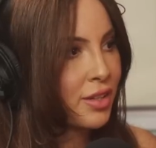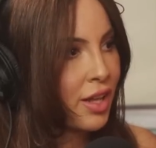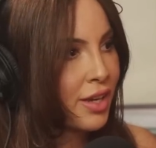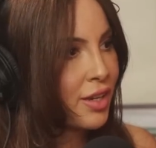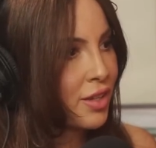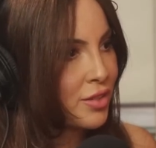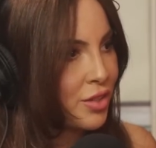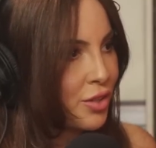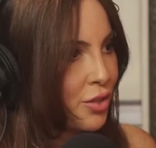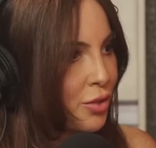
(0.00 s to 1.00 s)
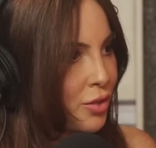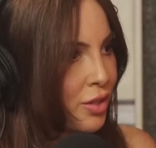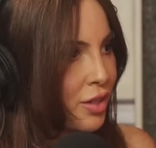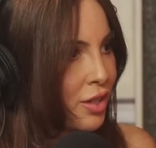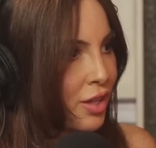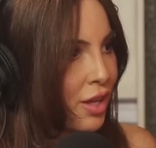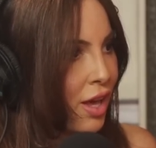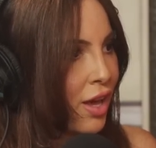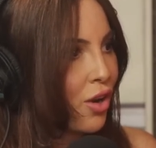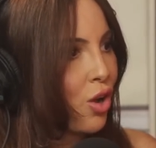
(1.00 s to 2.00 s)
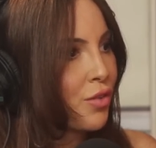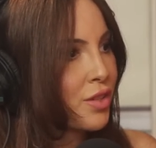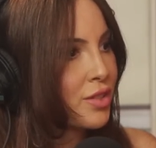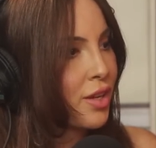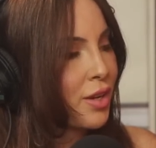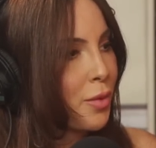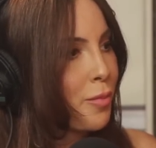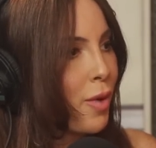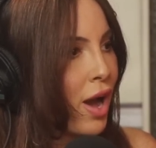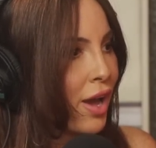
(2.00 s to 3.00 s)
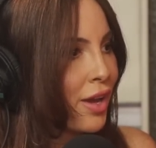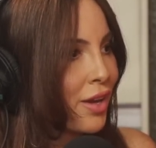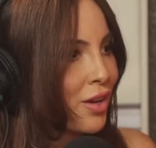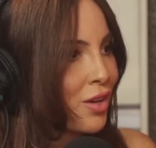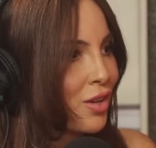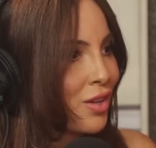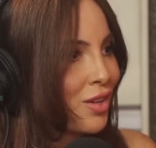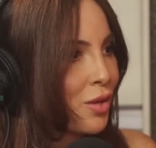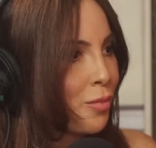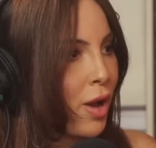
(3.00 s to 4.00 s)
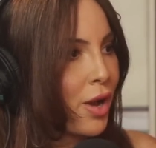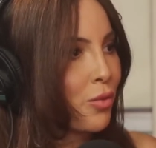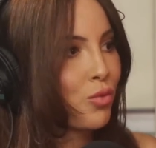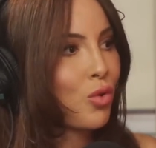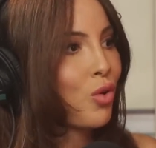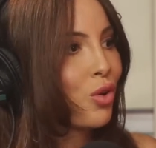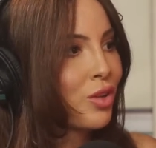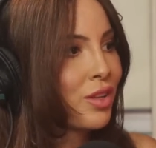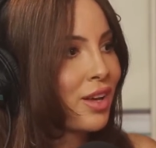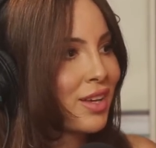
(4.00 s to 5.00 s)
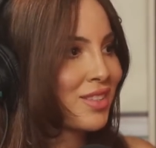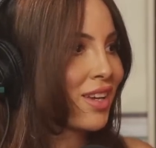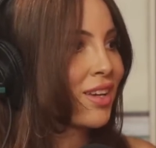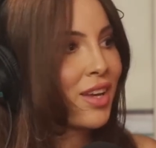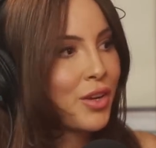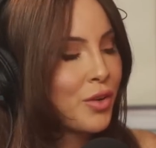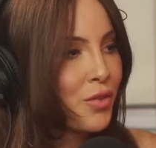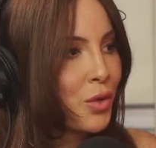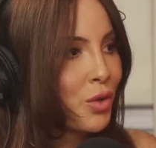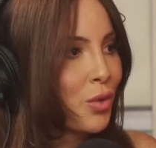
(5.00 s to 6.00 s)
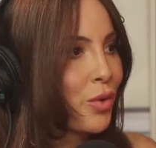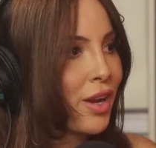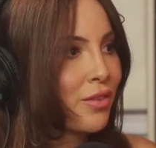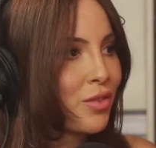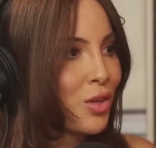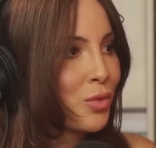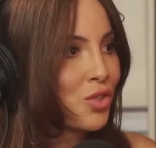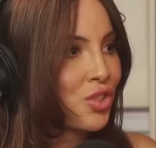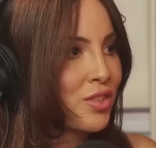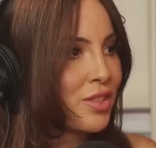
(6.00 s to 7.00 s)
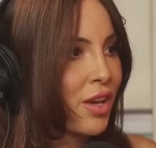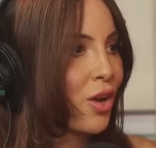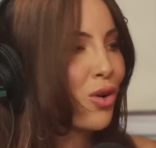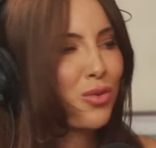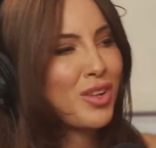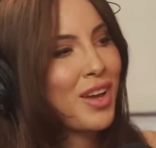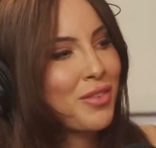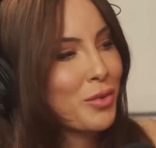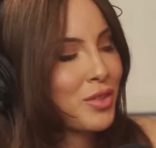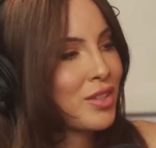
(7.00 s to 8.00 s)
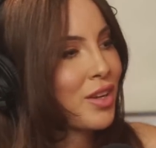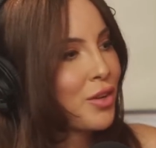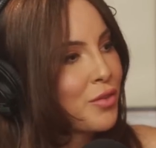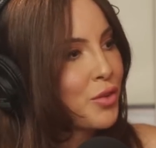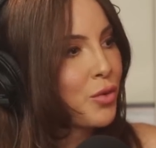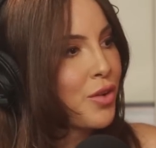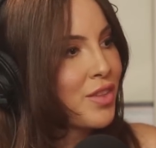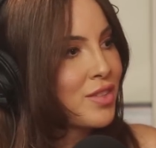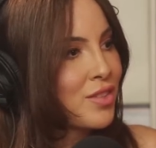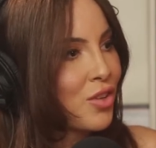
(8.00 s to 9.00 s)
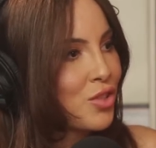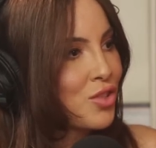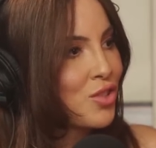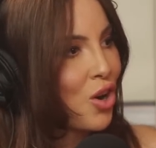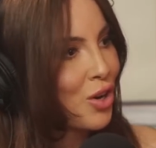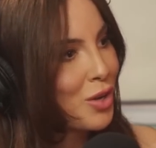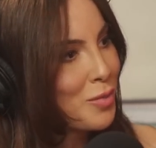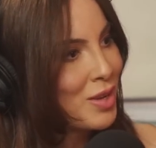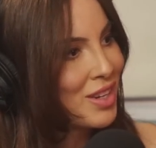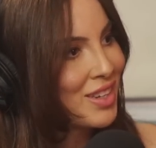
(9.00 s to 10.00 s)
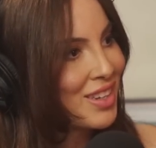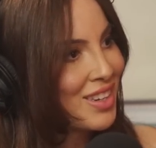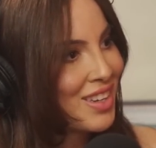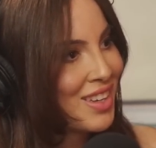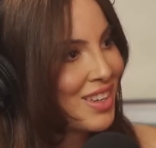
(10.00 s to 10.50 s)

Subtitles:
a liking to you, and all of a sudden my role as like an interviewer or whatever was just like, oh, well, everyone's an interviewer. This is our star comedian,